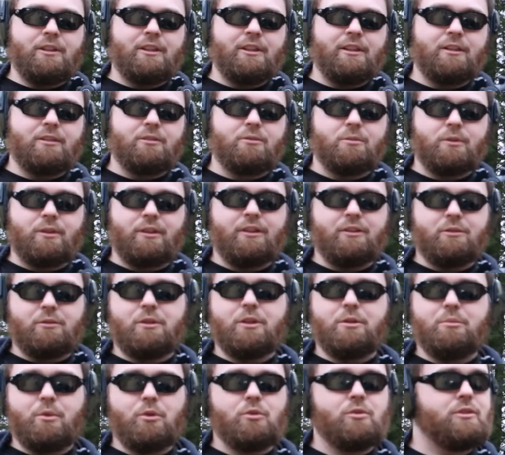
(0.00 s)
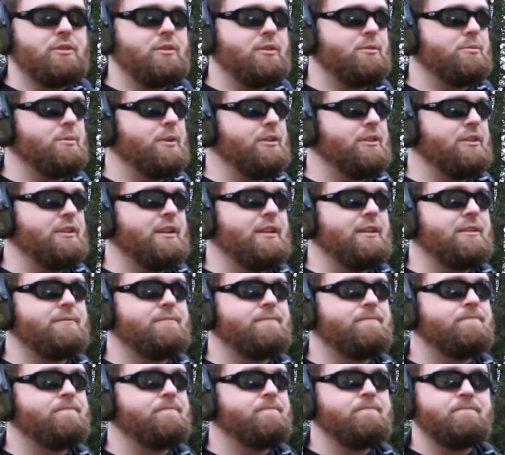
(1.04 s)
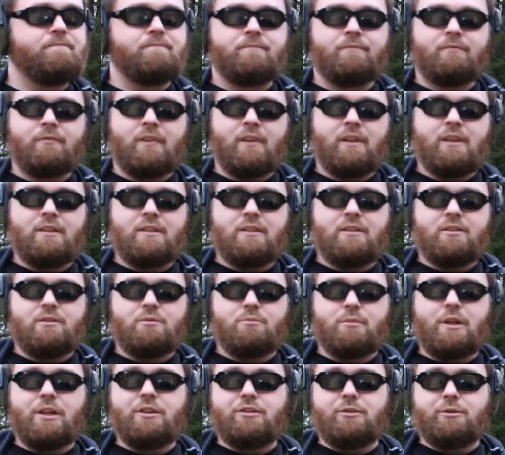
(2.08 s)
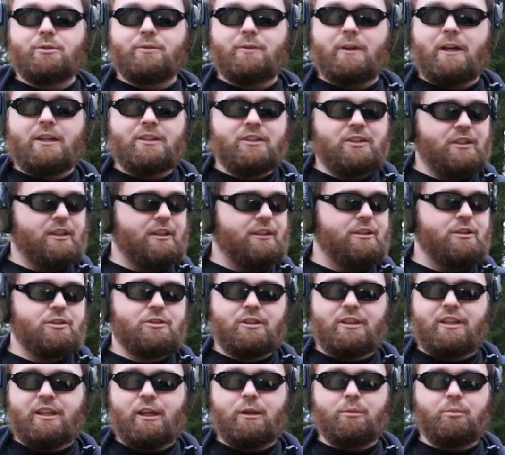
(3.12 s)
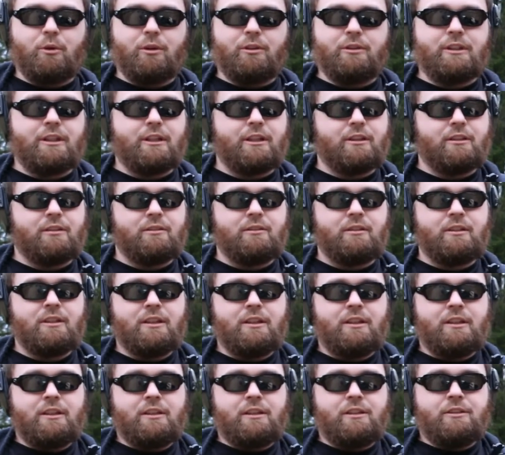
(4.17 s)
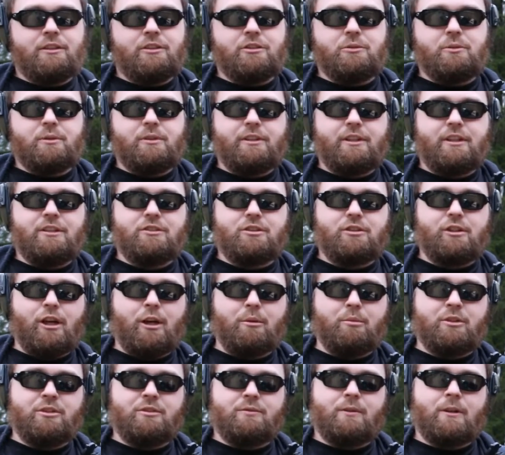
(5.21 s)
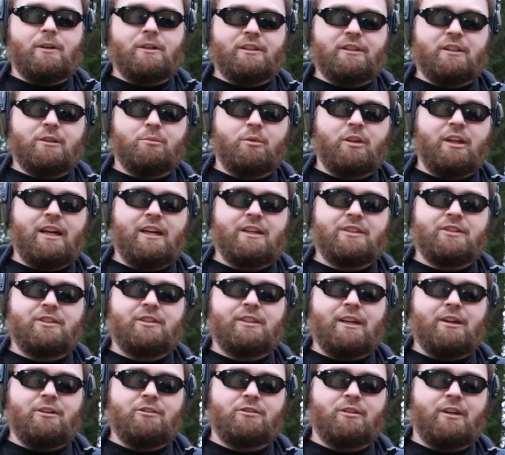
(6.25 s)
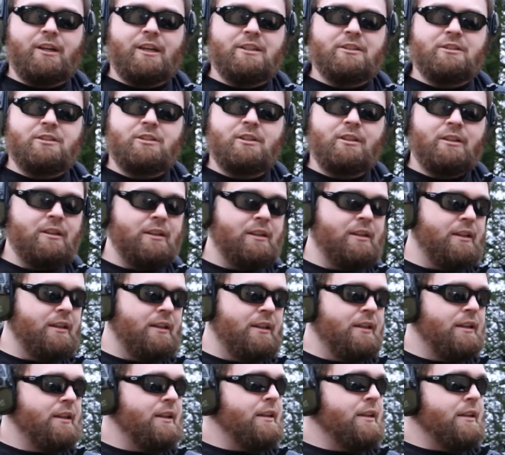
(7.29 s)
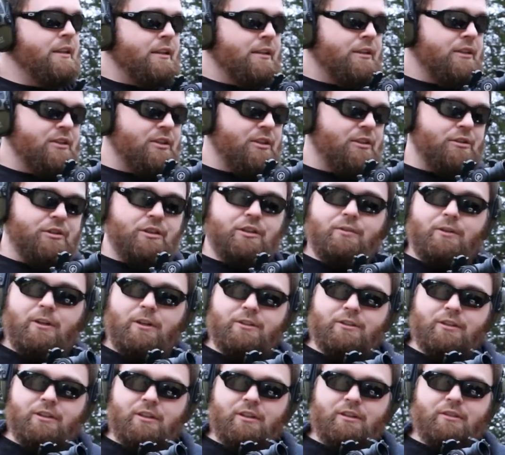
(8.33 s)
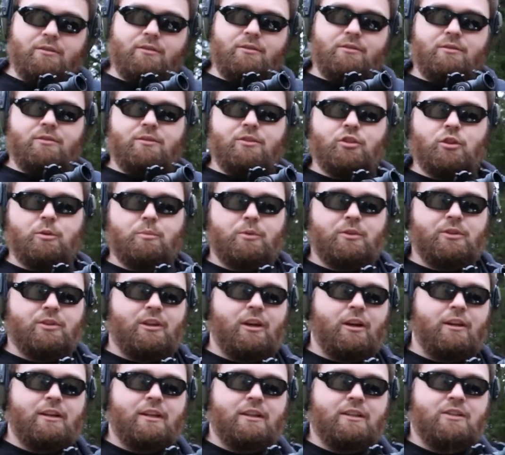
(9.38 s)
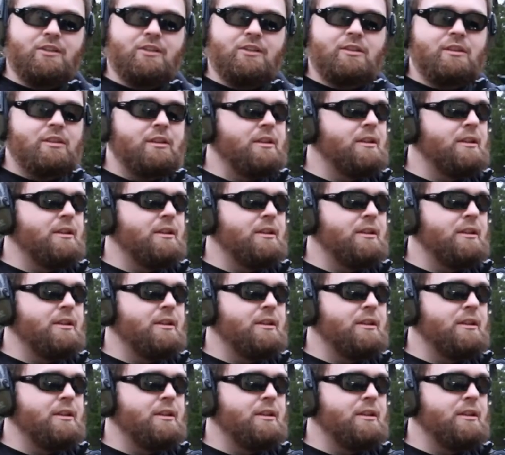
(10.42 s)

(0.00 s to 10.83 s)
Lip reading: here, well, not really booster, but the muzzle device that I usually keep on here does a really good job at diverting the blast downrange. So you've heard the supersonics